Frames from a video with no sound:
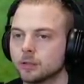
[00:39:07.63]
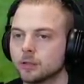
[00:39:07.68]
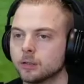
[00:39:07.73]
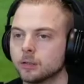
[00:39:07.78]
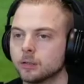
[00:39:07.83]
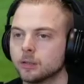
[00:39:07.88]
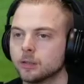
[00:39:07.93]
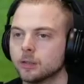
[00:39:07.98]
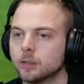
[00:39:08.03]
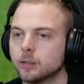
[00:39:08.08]

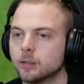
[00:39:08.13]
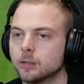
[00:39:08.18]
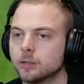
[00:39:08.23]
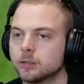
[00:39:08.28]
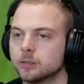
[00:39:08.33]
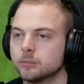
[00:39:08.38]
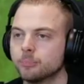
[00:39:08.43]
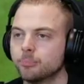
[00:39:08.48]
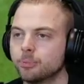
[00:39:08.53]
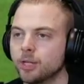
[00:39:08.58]
Uh,
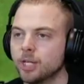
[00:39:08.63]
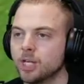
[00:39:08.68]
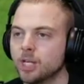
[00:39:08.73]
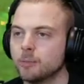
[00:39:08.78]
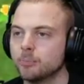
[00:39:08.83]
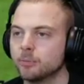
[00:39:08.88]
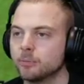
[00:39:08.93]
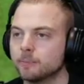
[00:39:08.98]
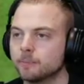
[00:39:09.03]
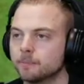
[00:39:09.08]
there's a
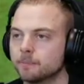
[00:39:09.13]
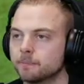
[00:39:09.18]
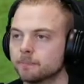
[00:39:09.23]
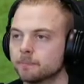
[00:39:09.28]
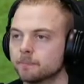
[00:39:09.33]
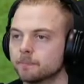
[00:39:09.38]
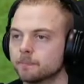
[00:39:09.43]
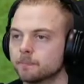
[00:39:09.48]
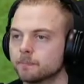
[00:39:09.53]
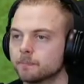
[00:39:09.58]
babe.
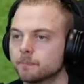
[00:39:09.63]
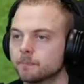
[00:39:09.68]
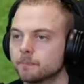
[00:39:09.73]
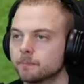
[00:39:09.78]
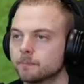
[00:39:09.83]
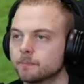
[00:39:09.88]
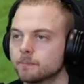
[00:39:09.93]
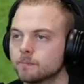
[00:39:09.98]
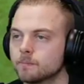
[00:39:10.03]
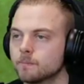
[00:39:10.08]

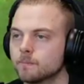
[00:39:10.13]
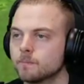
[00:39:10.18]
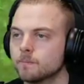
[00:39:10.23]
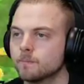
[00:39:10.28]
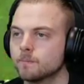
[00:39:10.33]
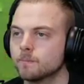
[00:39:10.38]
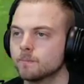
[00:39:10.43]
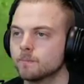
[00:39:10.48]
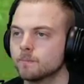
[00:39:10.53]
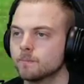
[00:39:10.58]

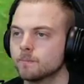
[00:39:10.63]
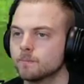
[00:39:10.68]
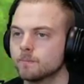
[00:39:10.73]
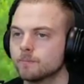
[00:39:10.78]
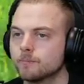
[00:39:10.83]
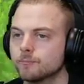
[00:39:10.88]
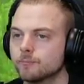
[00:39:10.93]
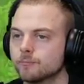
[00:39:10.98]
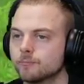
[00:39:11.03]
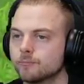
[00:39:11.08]

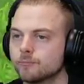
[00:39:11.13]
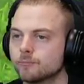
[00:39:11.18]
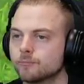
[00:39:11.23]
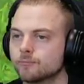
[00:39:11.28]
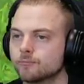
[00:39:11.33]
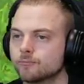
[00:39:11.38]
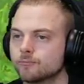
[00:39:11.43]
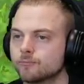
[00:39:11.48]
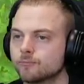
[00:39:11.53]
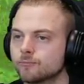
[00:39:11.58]
Mm.
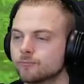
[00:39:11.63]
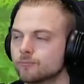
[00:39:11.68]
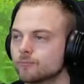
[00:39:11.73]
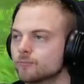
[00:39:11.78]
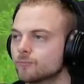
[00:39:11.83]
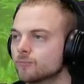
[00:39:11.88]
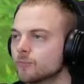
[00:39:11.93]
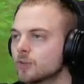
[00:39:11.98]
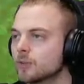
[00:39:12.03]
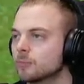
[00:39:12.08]

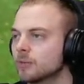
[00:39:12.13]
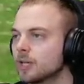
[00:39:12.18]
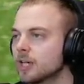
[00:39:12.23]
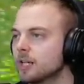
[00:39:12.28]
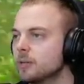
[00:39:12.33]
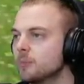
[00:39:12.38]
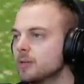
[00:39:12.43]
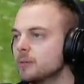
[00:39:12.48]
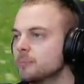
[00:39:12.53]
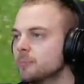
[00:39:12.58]

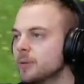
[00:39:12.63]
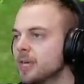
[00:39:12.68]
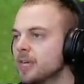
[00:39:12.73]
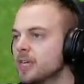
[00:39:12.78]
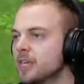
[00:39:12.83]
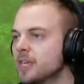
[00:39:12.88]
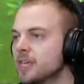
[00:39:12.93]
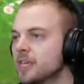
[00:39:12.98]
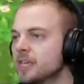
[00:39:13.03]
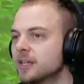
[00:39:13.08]
Kind of being
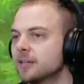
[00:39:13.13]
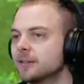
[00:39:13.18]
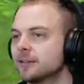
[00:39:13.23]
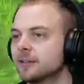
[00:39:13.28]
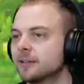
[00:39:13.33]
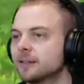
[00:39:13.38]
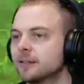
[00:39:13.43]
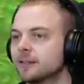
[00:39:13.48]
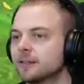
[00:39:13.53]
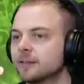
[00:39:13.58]
picky here.
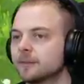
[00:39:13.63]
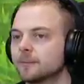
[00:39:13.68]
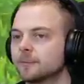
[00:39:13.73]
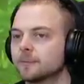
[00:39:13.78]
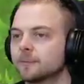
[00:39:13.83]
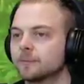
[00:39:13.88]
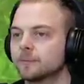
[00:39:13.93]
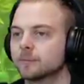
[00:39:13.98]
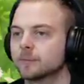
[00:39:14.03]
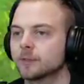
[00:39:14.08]

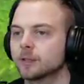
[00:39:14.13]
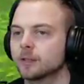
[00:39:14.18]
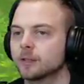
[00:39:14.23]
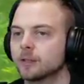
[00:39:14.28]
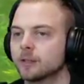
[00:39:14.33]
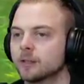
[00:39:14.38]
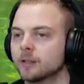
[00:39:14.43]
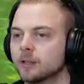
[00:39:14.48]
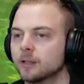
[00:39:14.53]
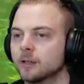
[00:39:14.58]

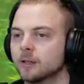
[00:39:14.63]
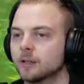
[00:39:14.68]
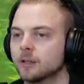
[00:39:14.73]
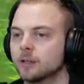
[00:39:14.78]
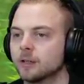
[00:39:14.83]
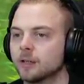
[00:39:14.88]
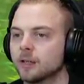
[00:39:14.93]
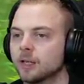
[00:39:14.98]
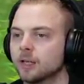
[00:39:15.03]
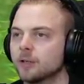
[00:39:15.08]

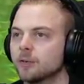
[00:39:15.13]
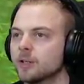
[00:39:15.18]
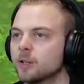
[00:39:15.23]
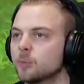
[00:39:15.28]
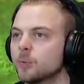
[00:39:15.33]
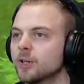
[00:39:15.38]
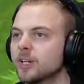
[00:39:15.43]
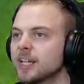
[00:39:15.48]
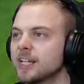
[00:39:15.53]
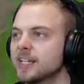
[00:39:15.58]
I don't really
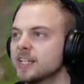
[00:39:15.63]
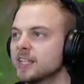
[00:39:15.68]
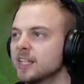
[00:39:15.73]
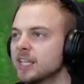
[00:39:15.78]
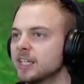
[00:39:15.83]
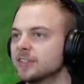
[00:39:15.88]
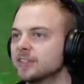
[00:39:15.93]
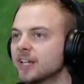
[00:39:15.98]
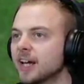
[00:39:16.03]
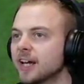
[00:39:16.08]
want any of
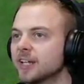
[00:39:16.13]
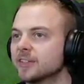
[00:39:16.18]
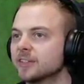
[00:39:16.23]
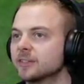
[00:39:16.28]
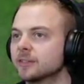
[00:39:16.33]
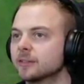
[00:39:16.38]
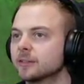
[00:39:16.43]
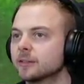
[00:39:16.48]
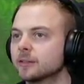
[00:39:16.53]
these guys.